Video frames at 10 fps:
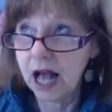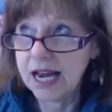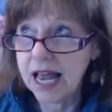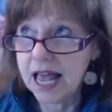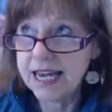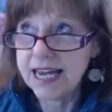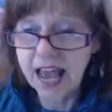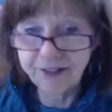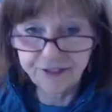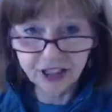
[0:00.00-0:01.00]
uh,
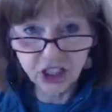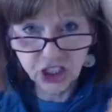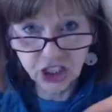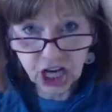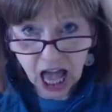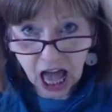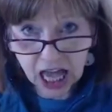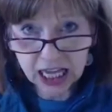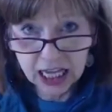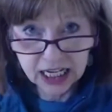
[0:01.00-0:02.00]

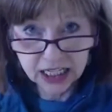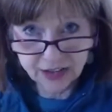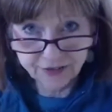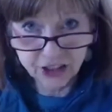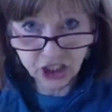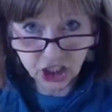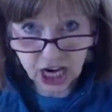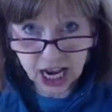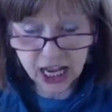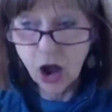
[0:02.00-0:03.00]
chai, nefesh
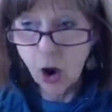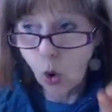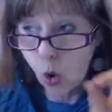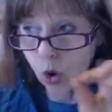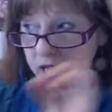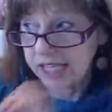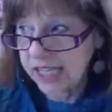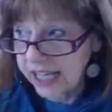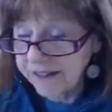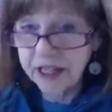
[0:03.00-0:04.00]
chai, or
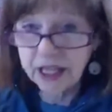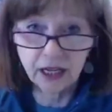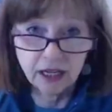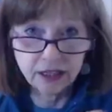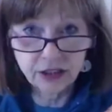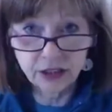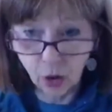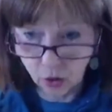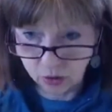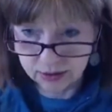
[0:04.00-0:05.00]
living
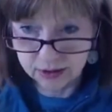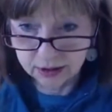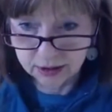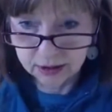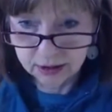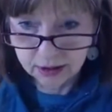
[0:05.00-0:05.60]
souls.